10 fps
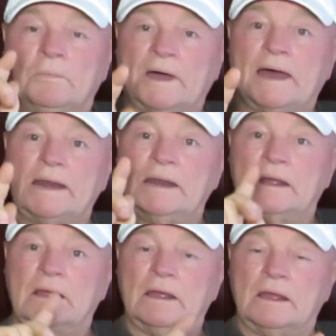But
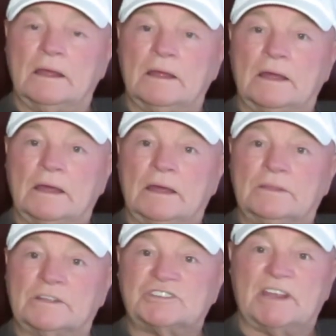
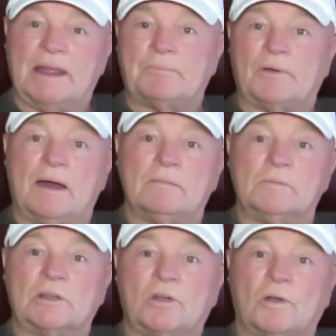the same
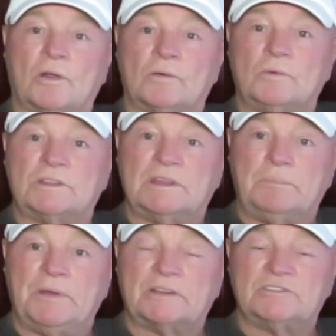problem occurred with the
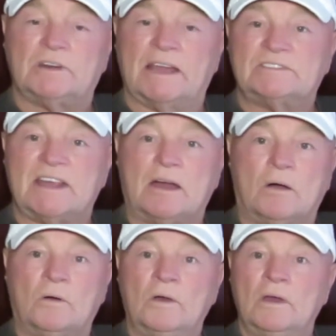Pixel
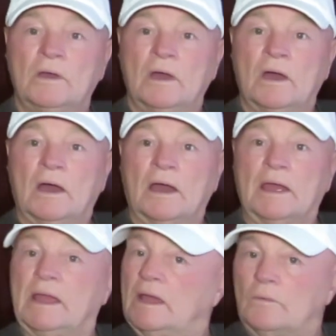XL.
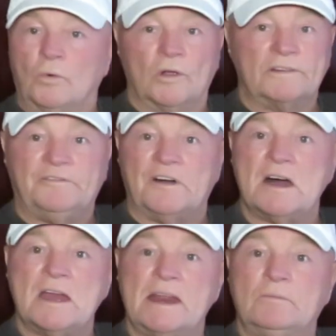It worked
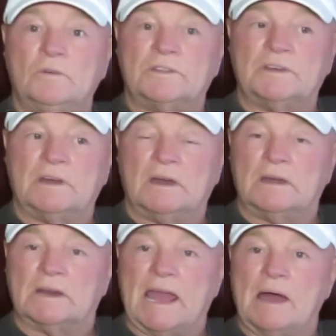fine with
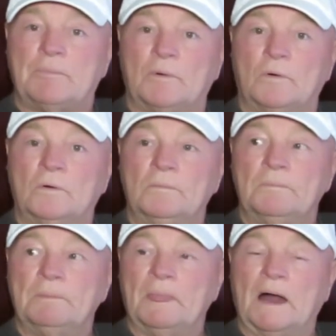an Apple
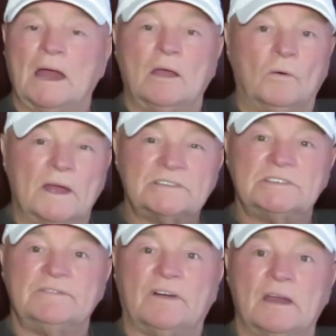iOS
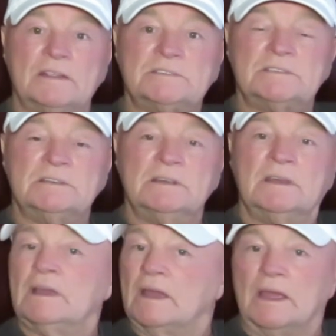device.
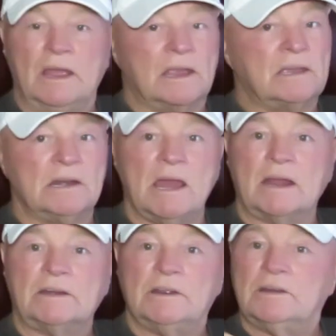It
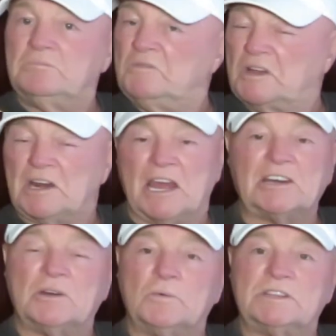
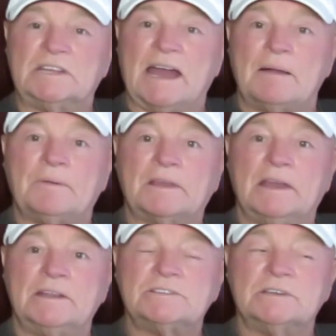connected with the
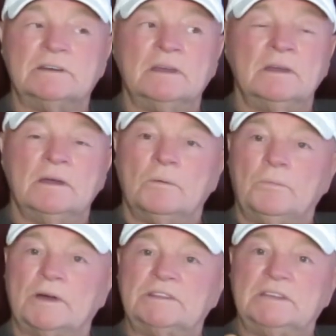application,
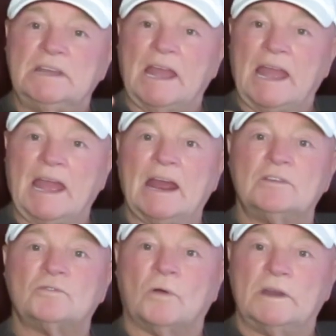but the
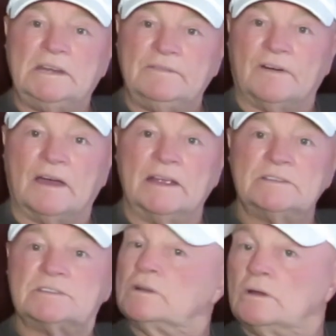Android
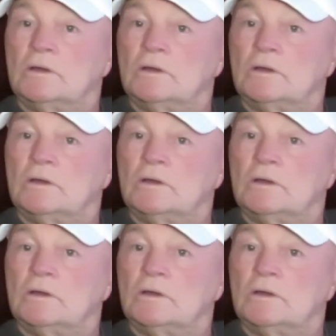device,